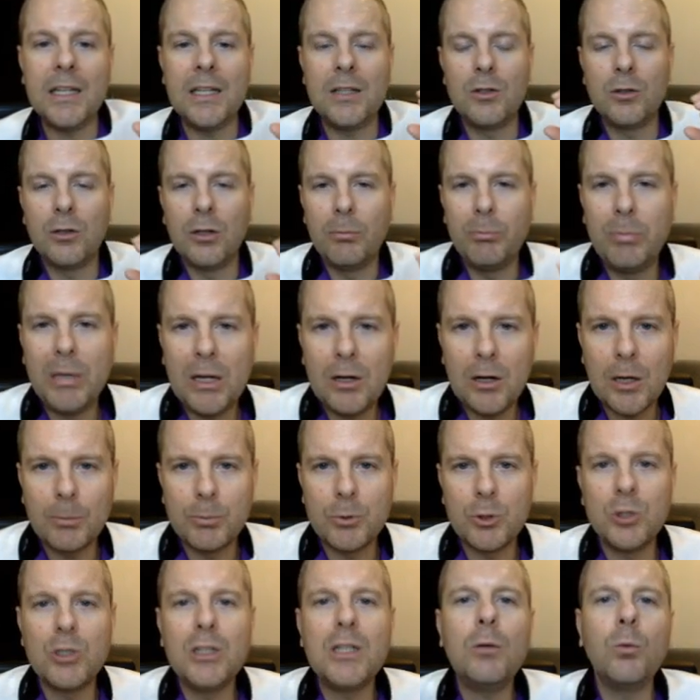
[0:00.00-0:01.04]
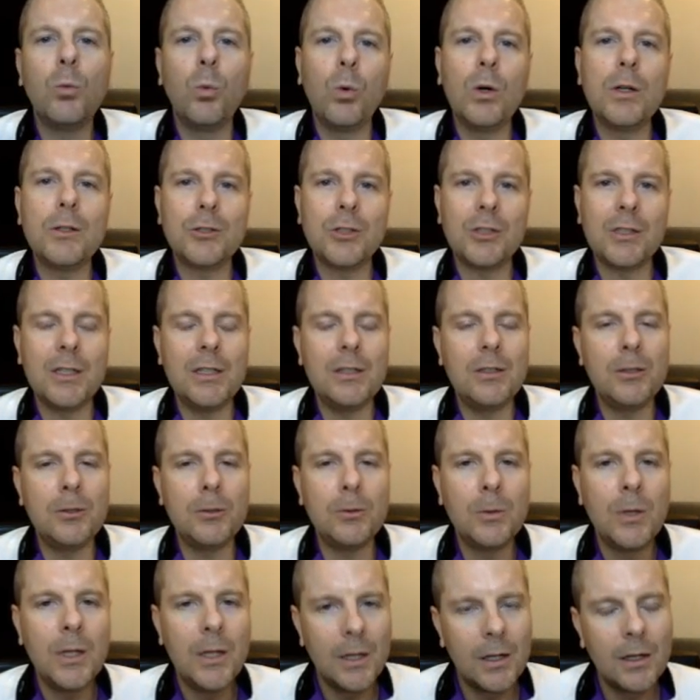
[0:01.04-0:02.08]
Is there a better opportunity? What should I
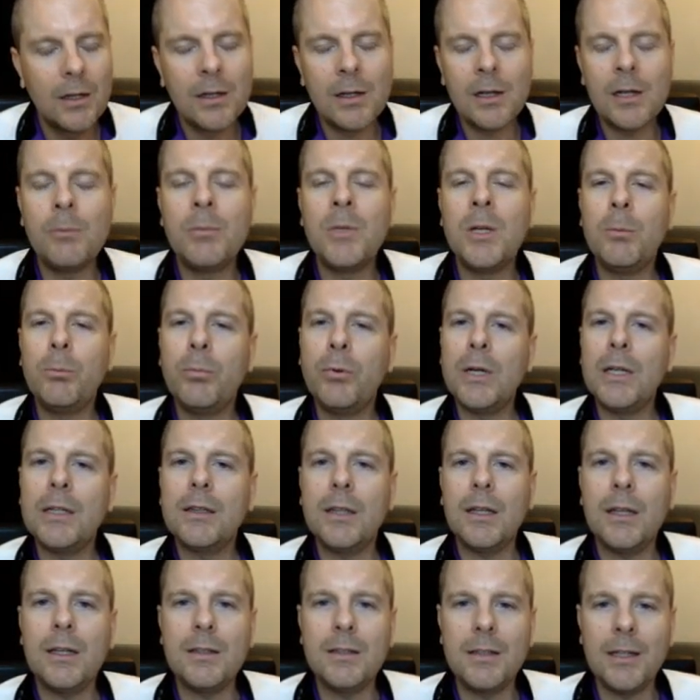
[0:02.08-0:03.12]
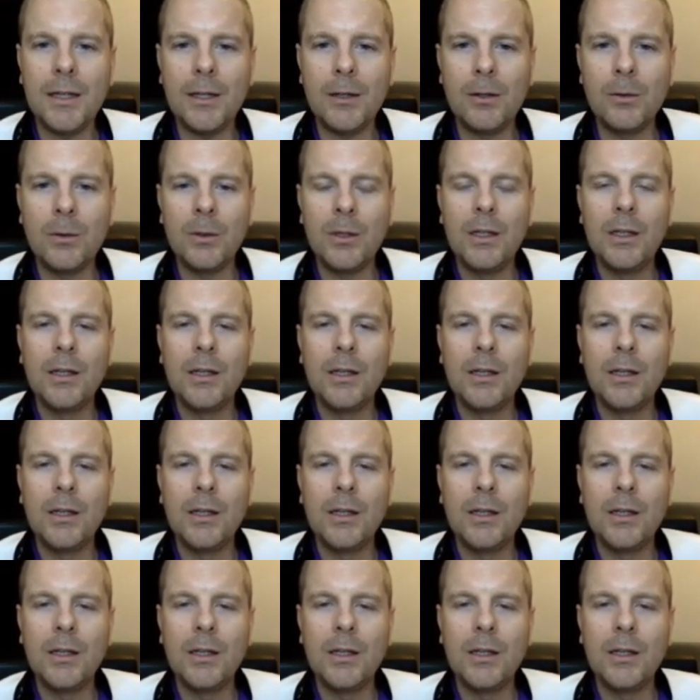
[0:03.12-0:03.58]
do? I'm gonna break that down